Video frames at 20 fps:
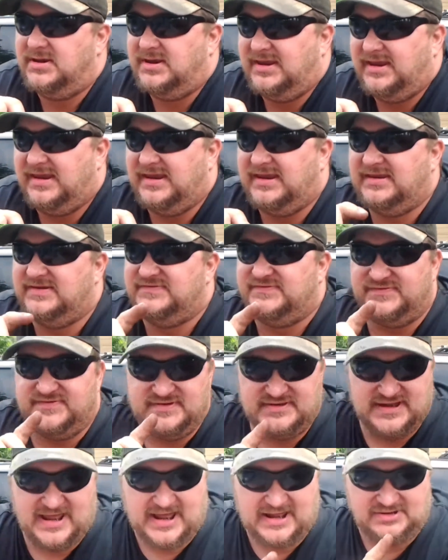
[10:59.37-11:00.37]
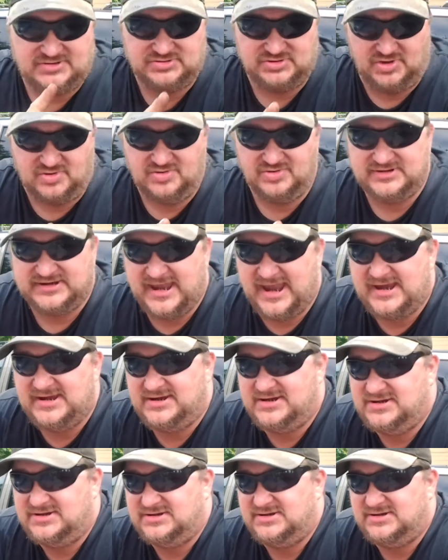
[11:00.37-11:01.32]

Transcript: is not located